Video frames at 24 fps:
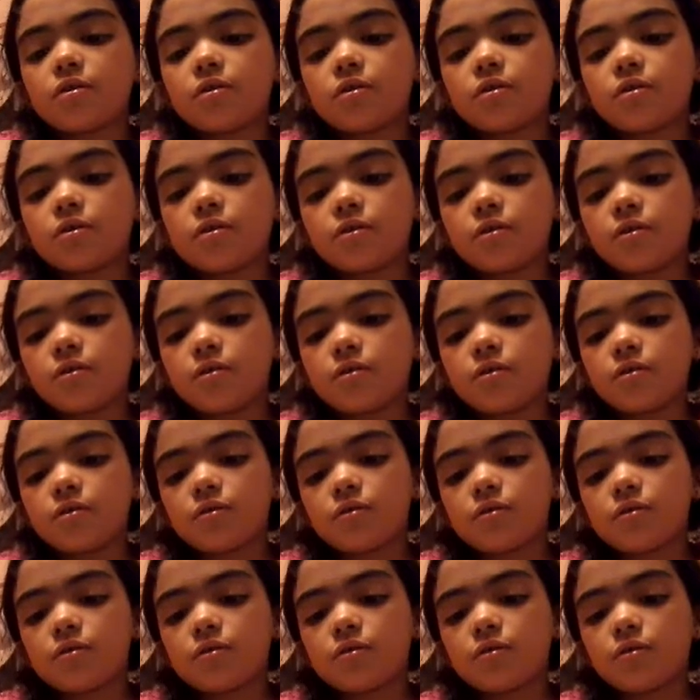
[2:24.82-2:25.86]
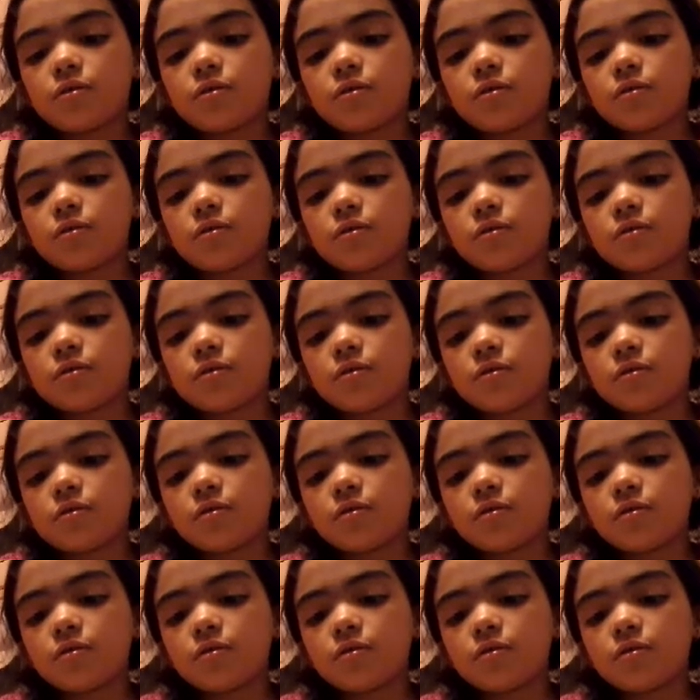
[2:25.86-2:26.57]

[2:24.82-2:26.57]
[no speech]